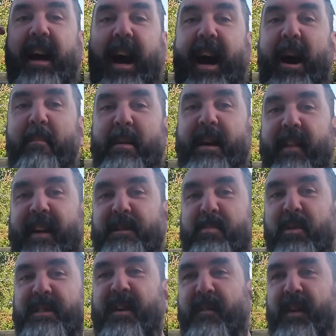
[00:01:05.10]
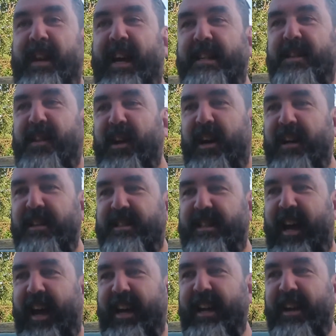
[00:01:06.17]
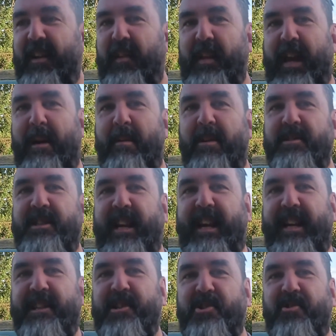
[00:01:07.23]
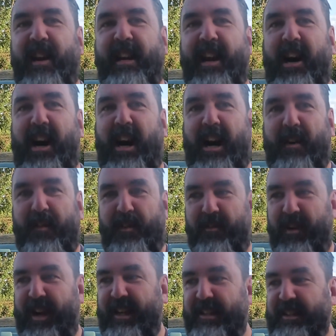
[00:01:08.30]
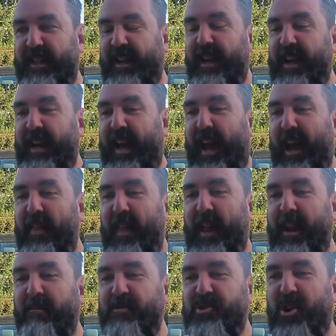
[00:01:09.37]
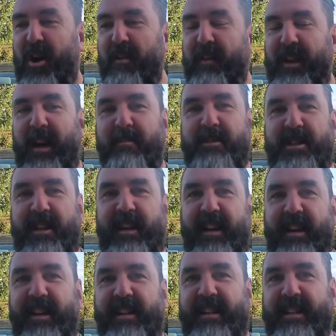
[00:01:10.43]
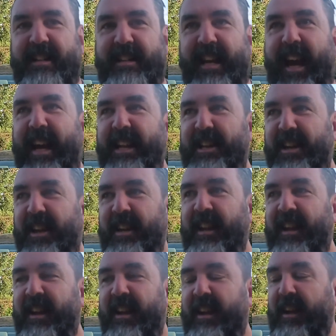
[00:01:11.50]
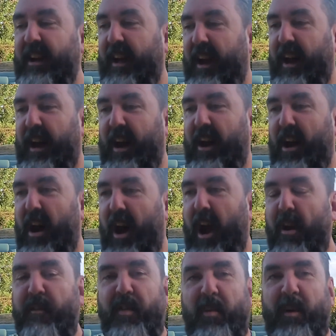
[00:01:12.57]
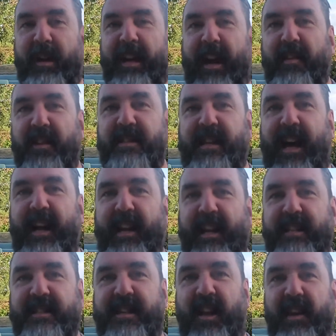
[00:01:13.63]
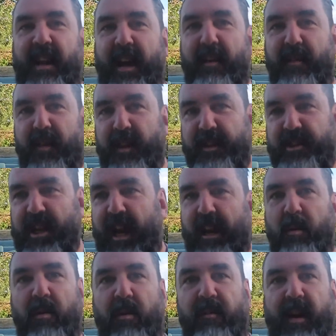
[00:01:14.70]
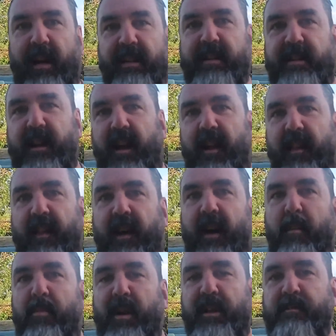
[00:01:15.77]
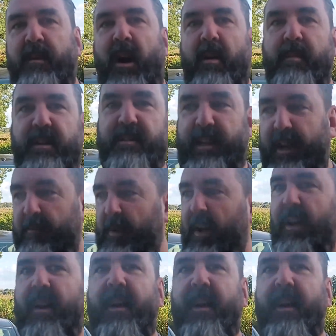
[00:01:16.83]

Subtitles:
But yeah, that's booked in for next Thursday. The MOT is straight after it, and then I'm driving up to Gaydon over the weekend, the Saturday and Sunday, for the Jaguar event at the British Motor Museum.